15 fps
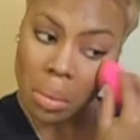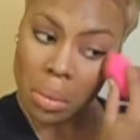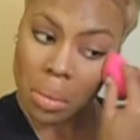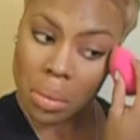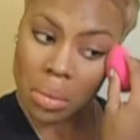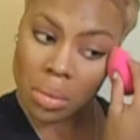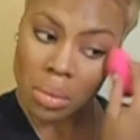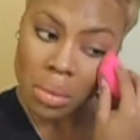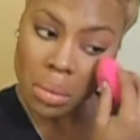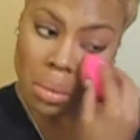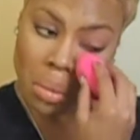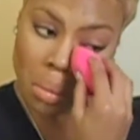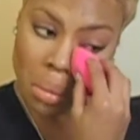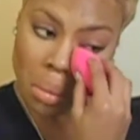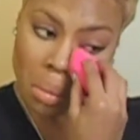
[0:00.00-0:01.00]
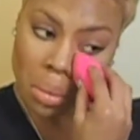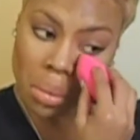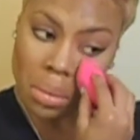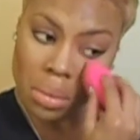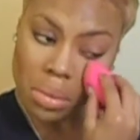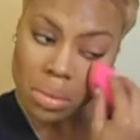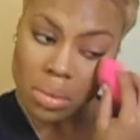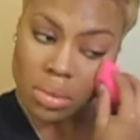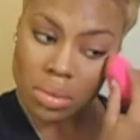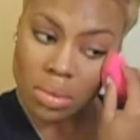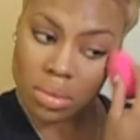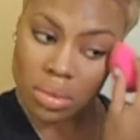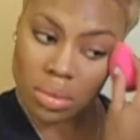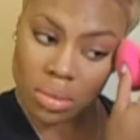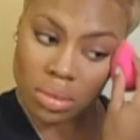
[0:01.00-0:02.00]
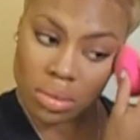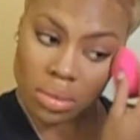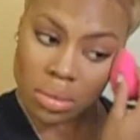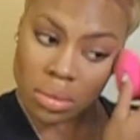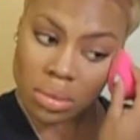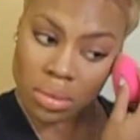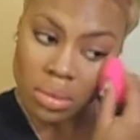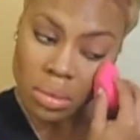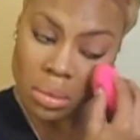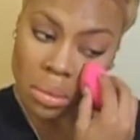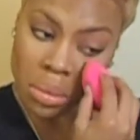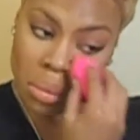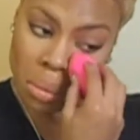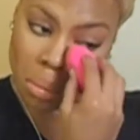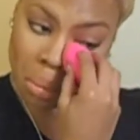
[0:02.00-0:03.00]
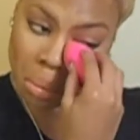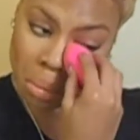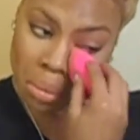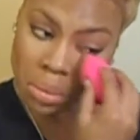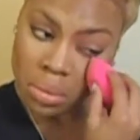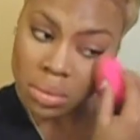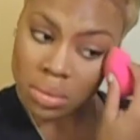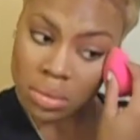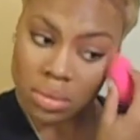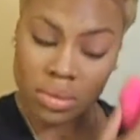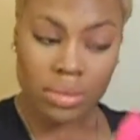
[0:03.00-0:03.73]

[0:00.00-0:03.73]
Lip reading: No one is speaking in this clip.